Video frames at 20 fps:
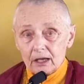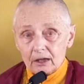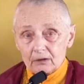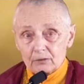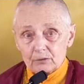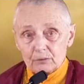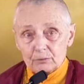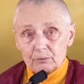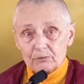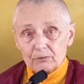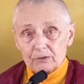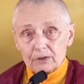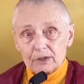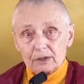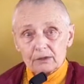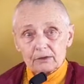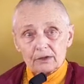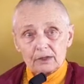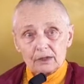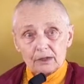how to
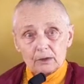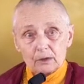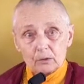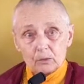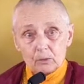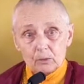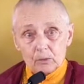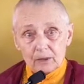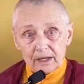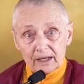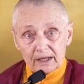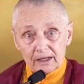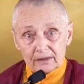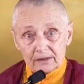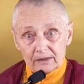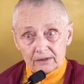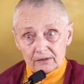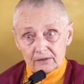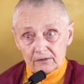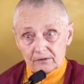bring the
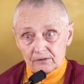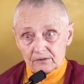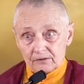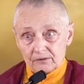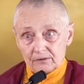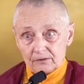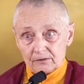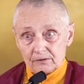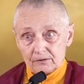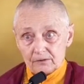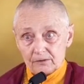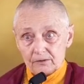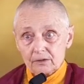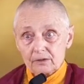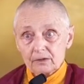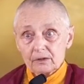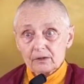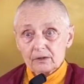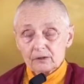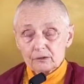awareness
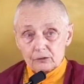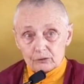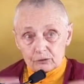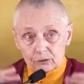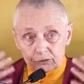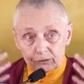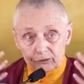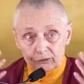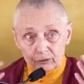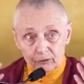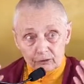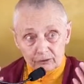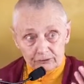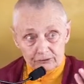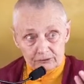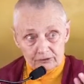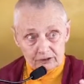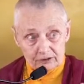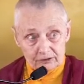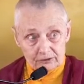to the
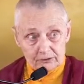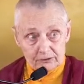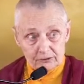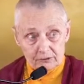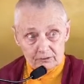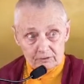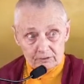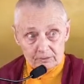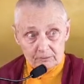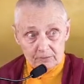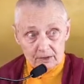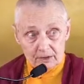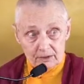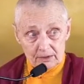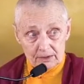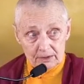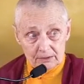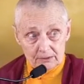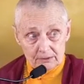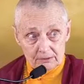forefront of the
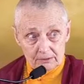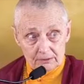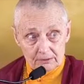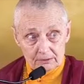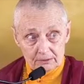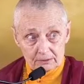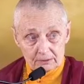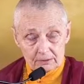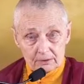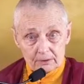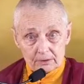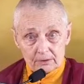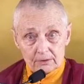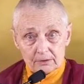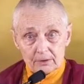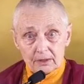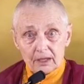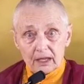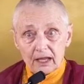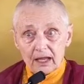mind.
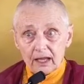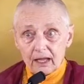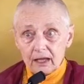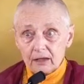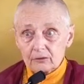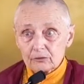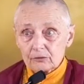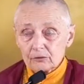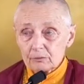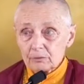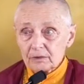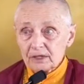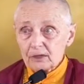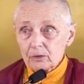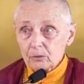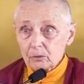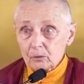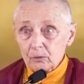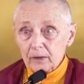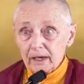How to be
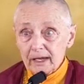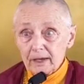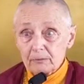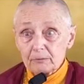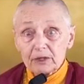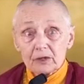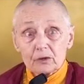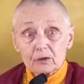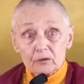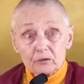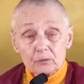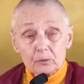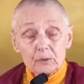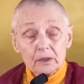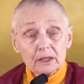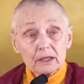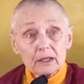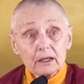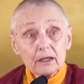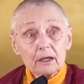aware, because
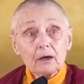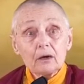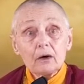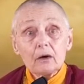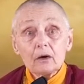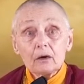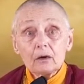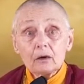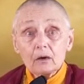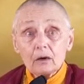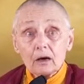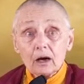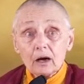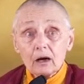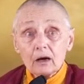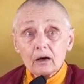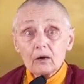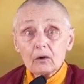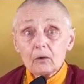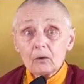we
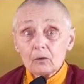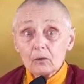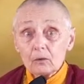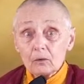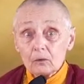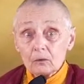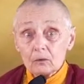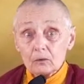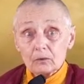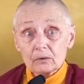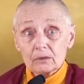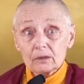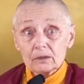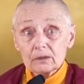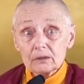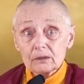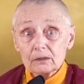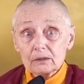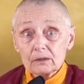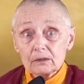are
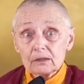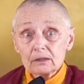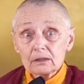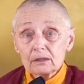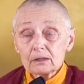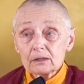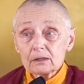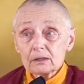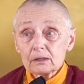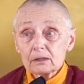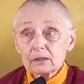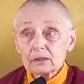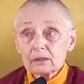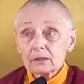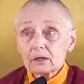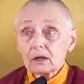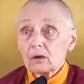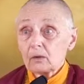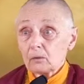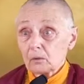all
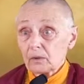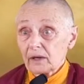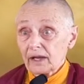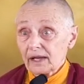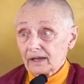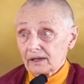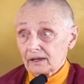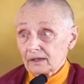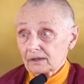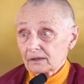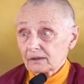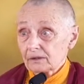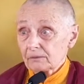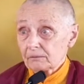aware.